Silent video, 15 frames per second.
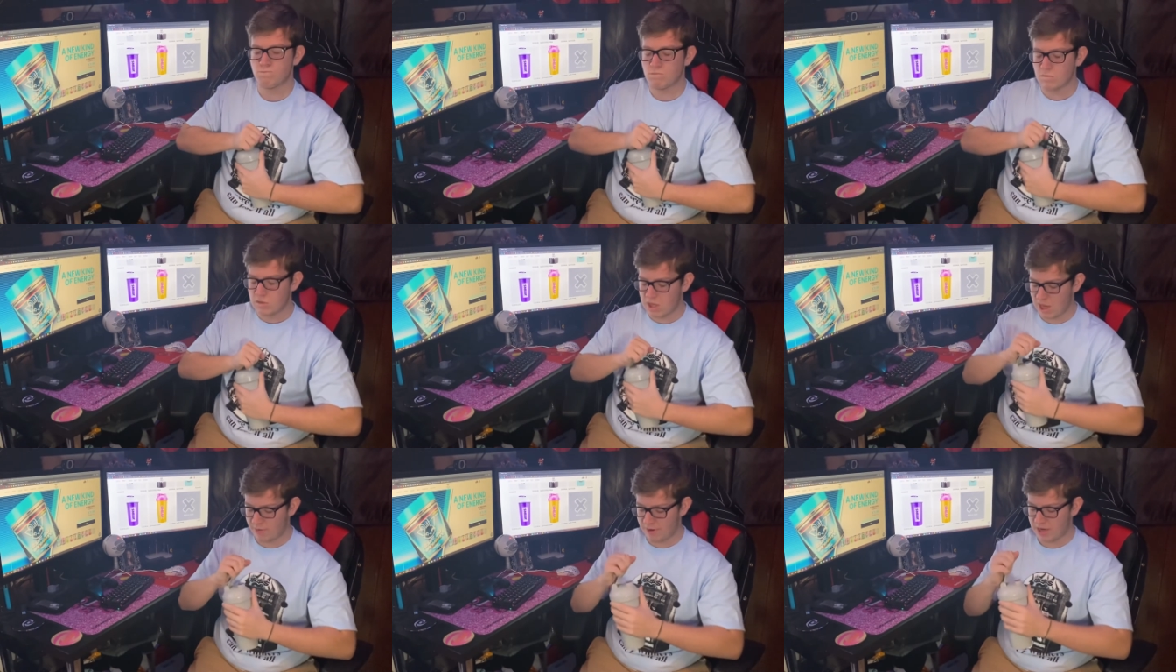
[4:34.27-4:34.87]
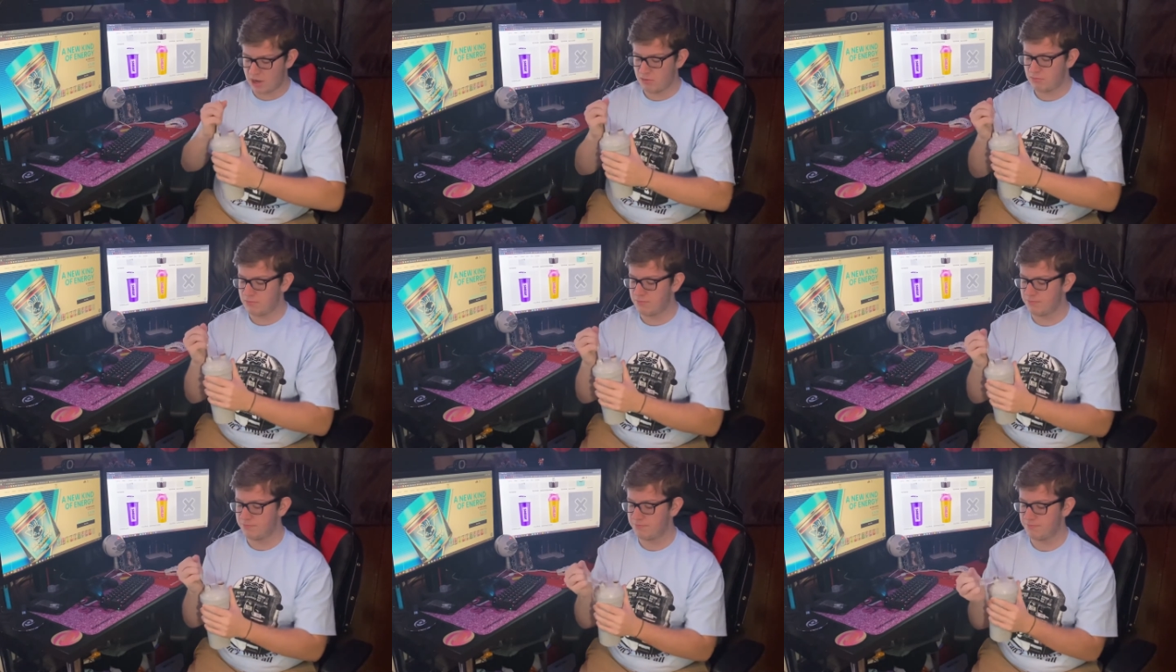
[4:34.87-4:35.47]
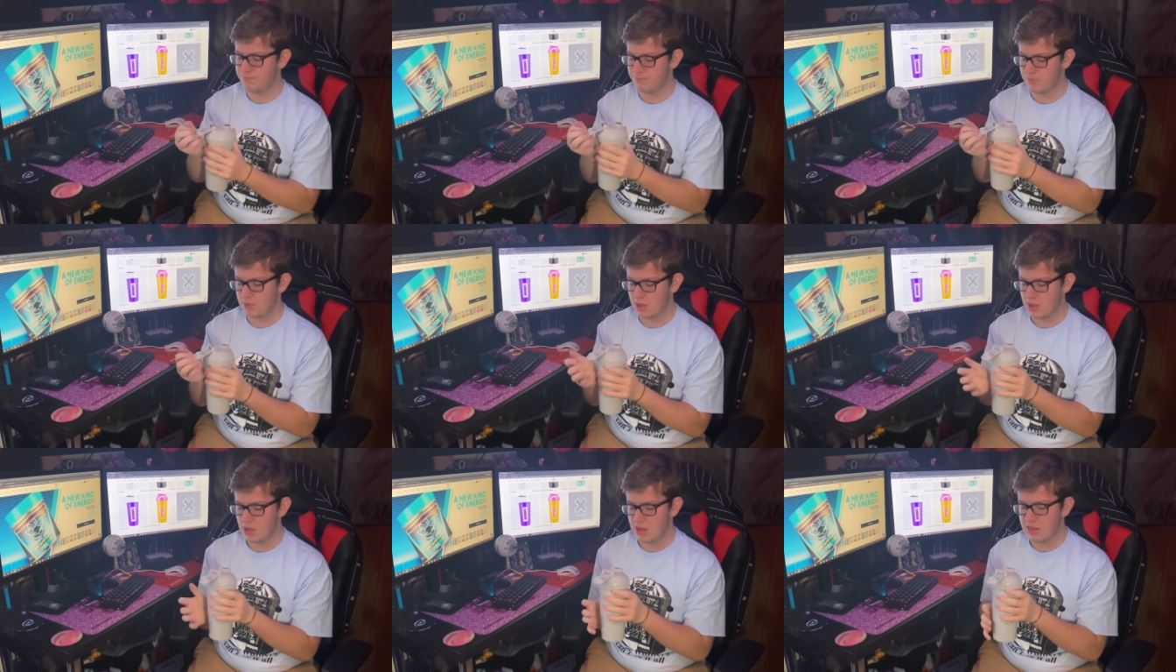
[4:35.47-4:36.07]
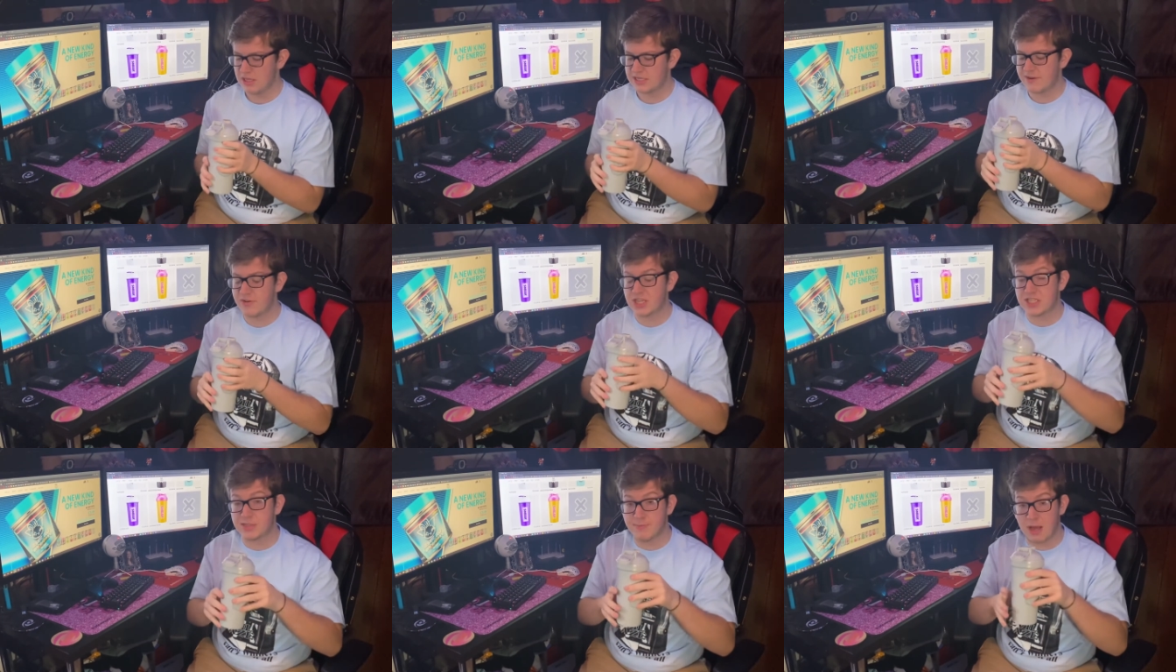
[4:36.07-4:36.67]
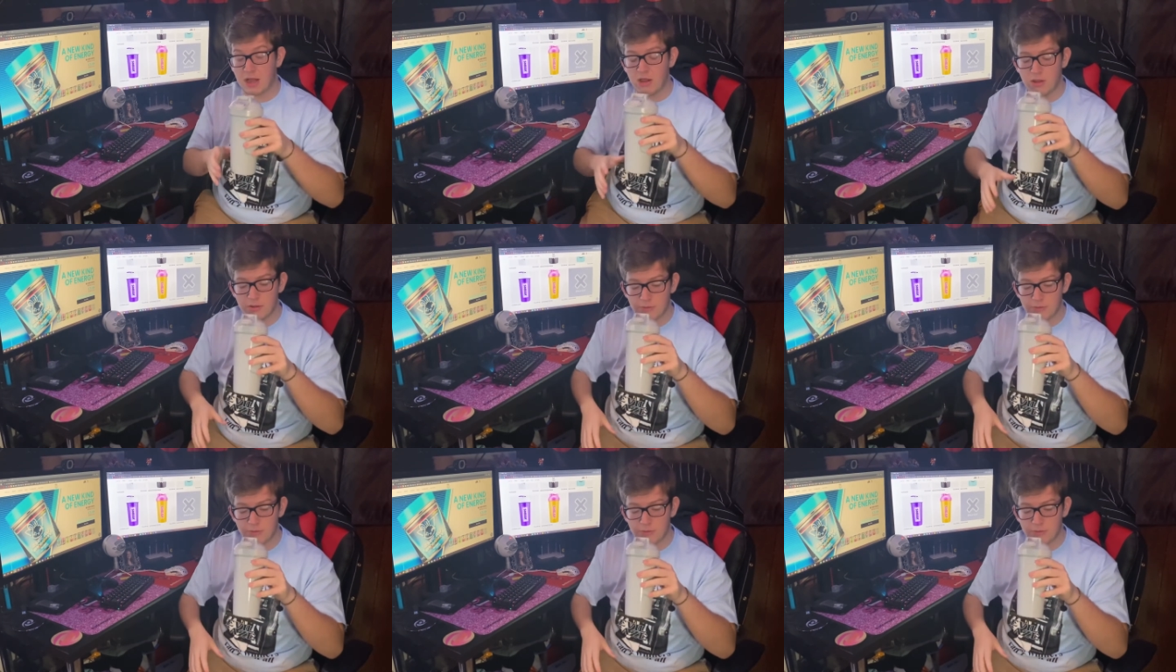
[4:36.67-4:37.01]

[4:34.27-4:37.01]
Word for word: There we go. Let's give it a smell.